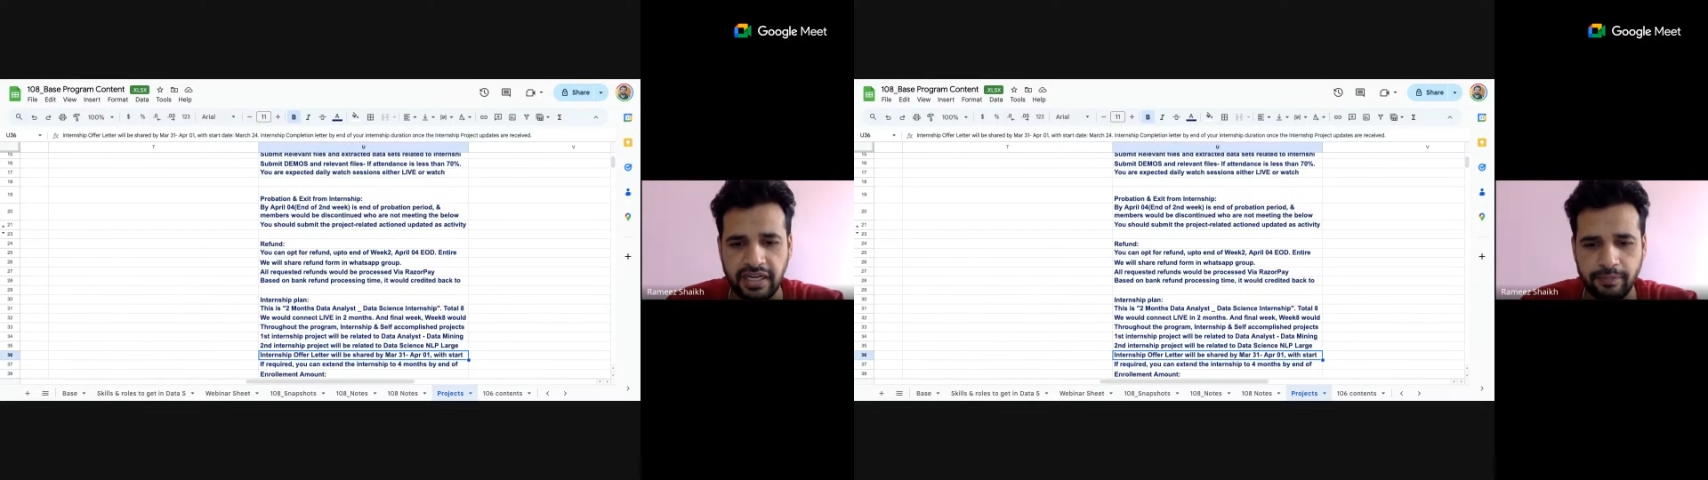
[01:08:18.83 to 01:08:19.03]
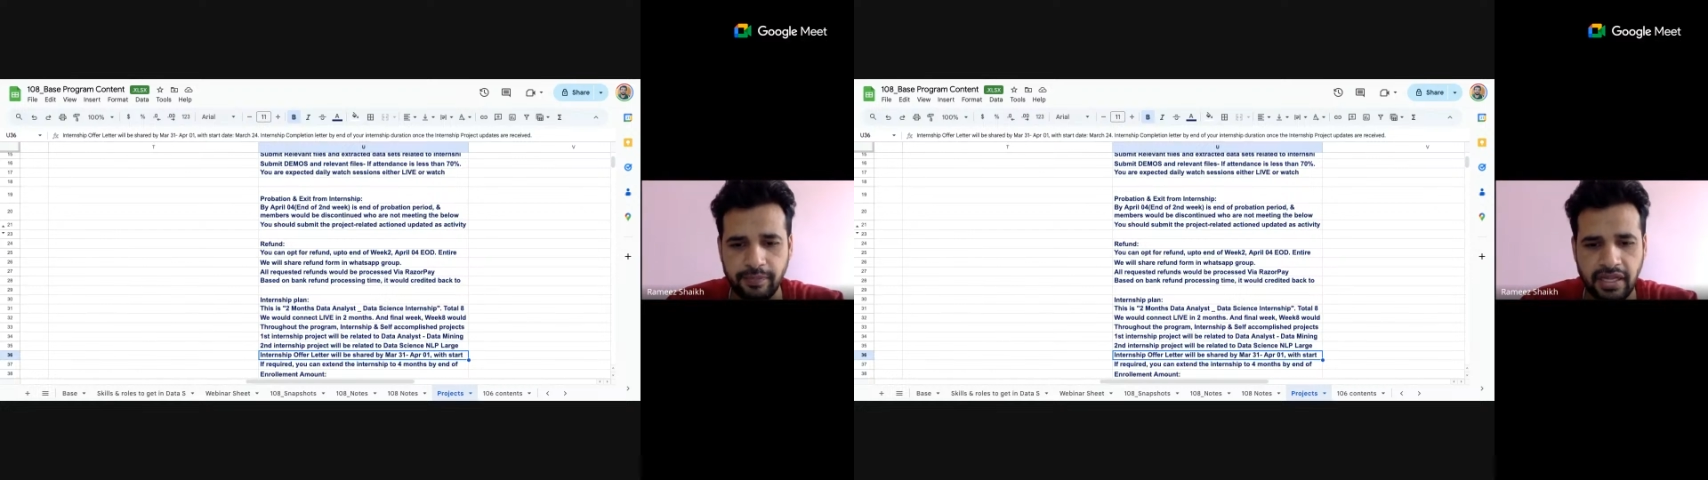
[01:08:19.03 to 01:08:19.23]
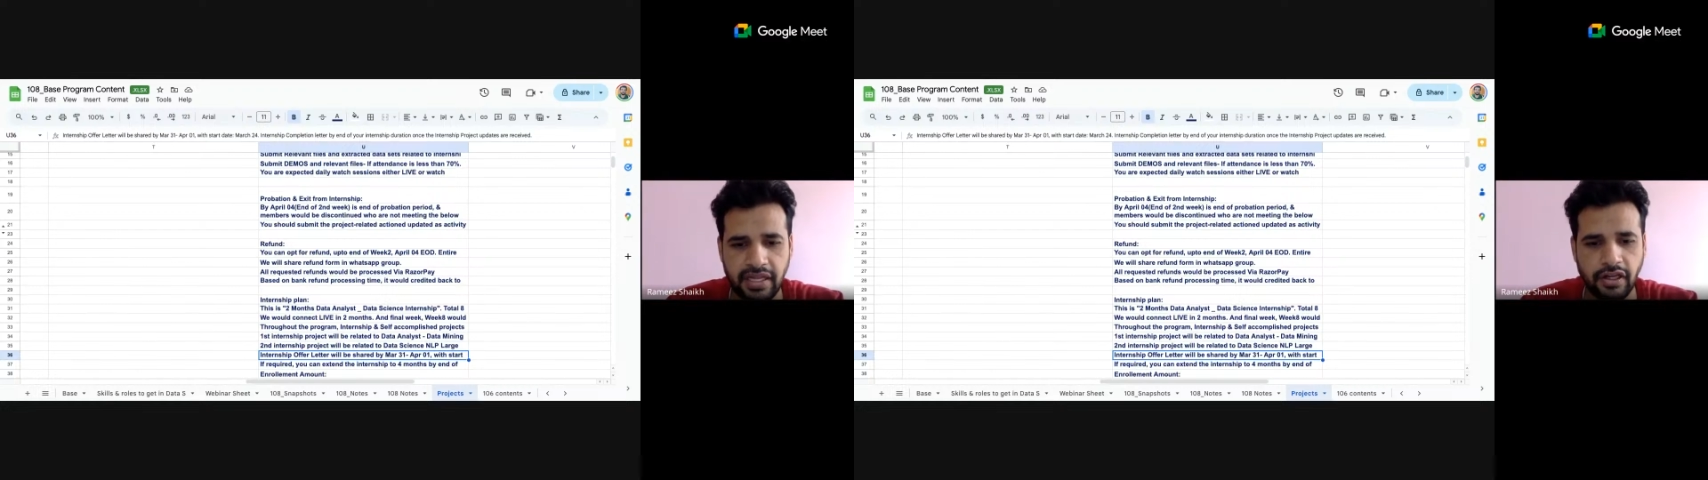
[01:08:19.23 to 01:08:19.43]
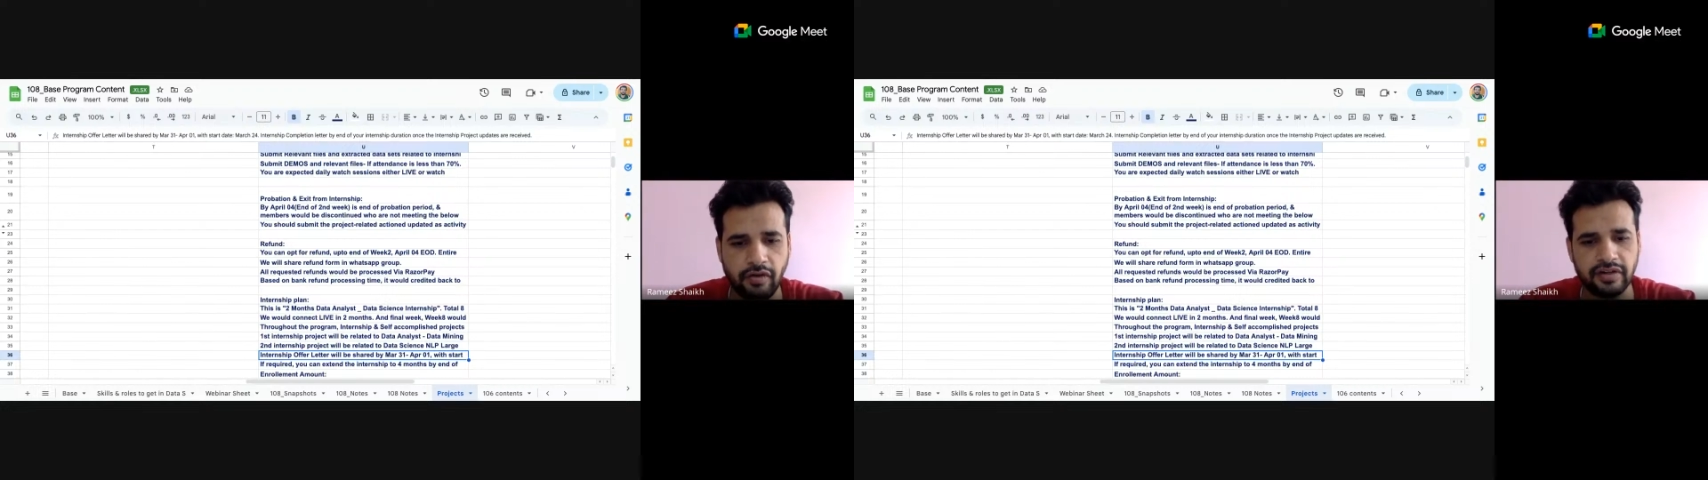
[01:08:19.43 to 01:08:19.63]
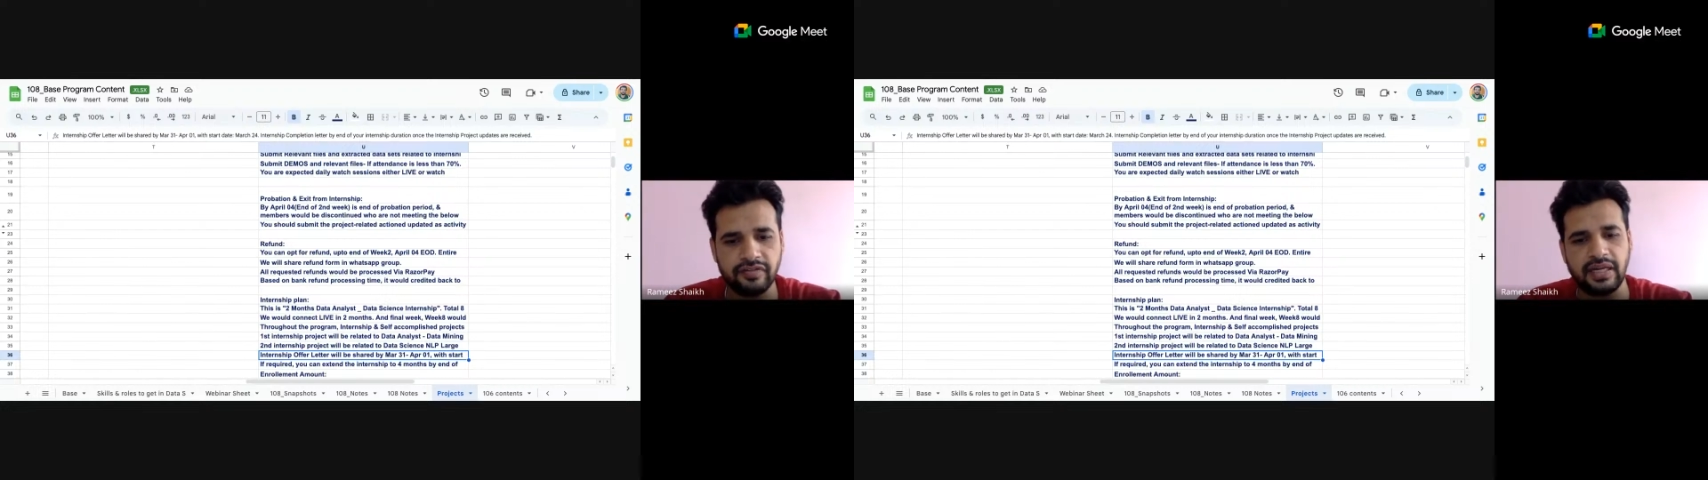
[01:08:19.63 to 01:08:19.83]
time. And
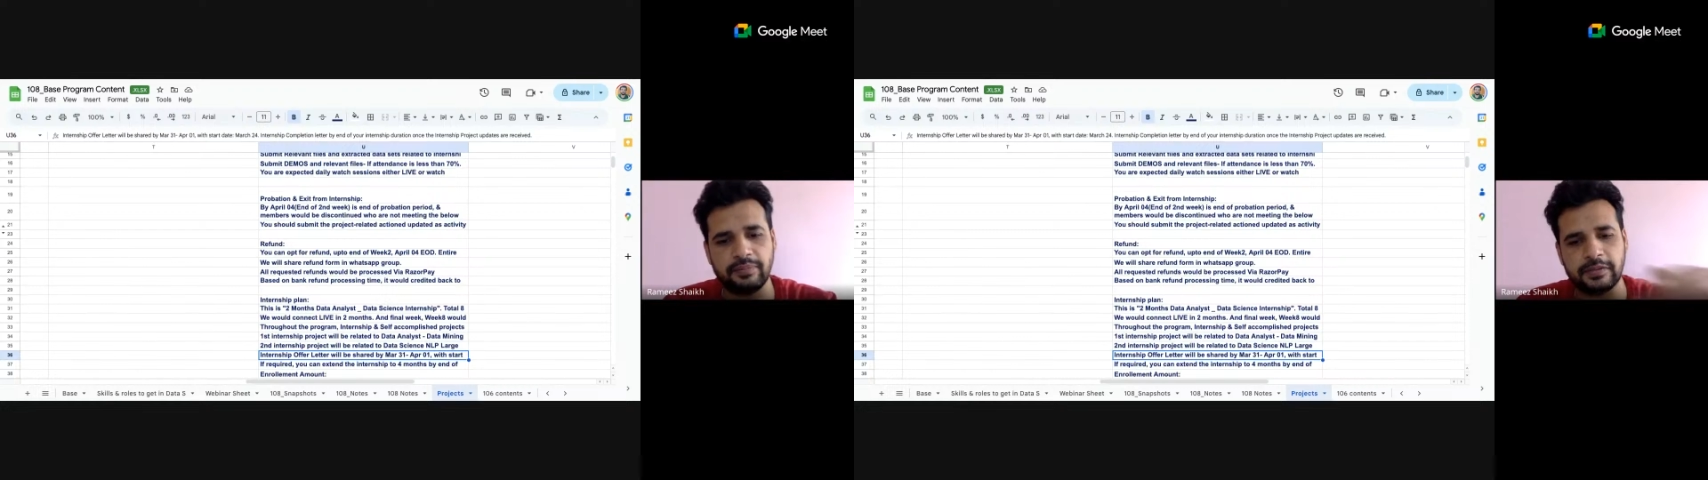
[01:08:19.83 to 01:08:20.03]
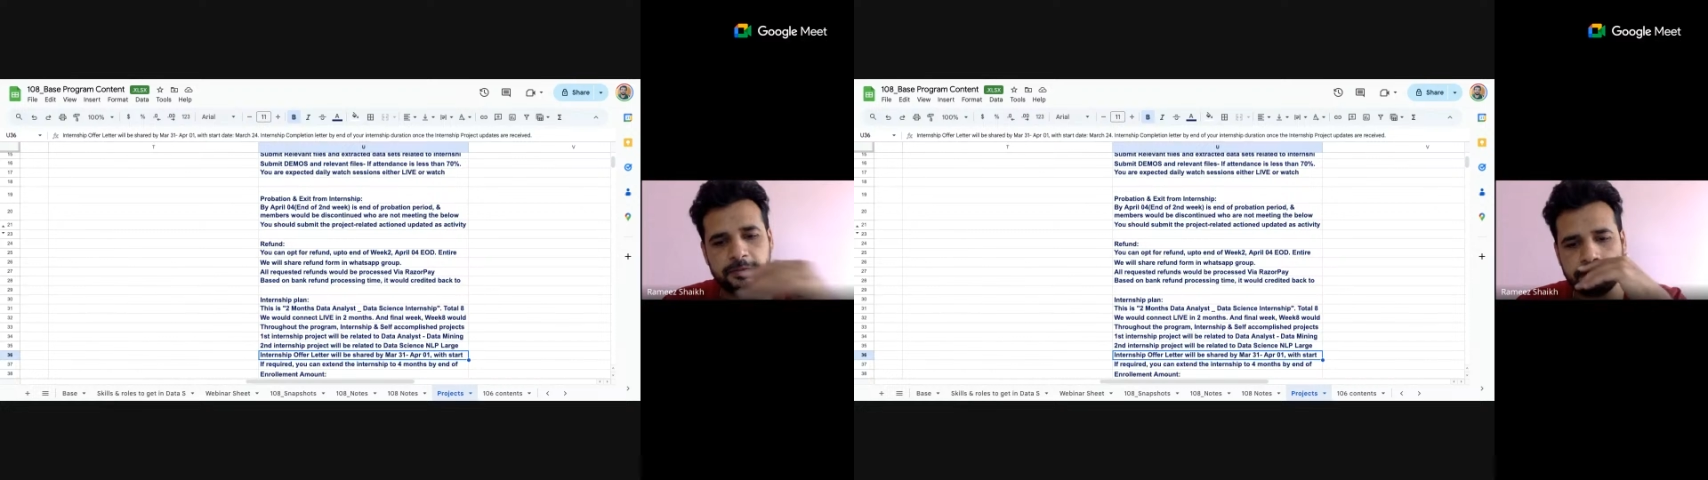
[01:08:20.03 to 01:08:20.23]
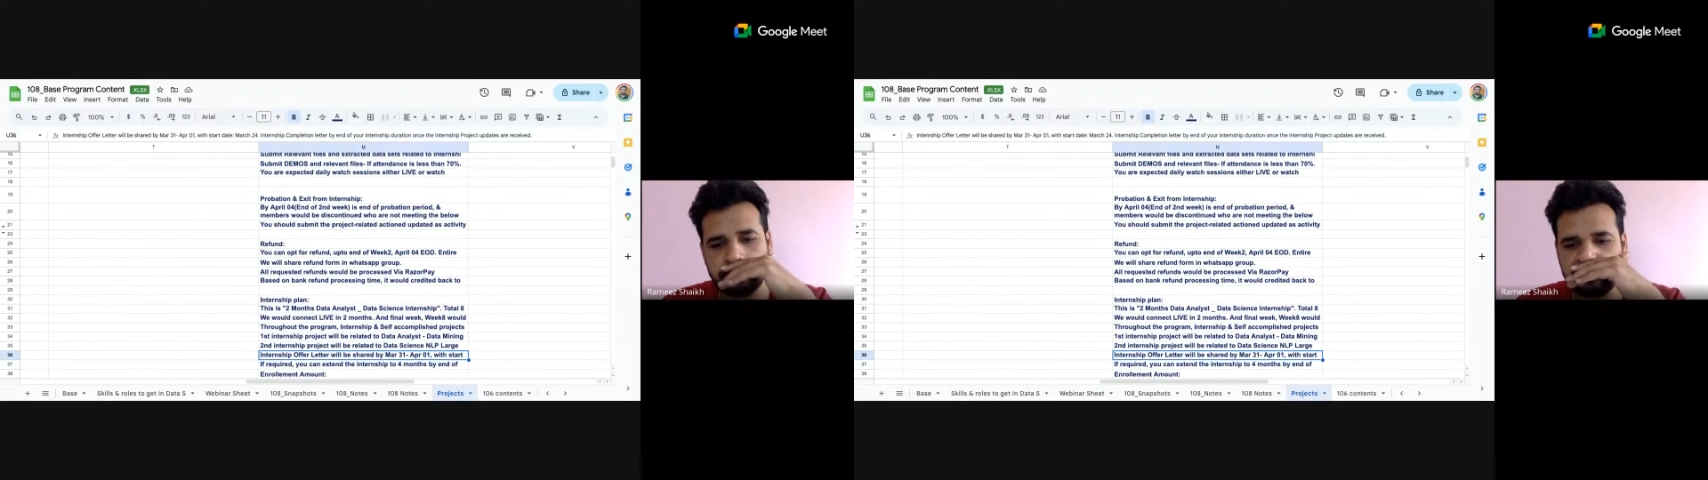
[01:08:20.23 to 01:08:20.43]
now what will happen?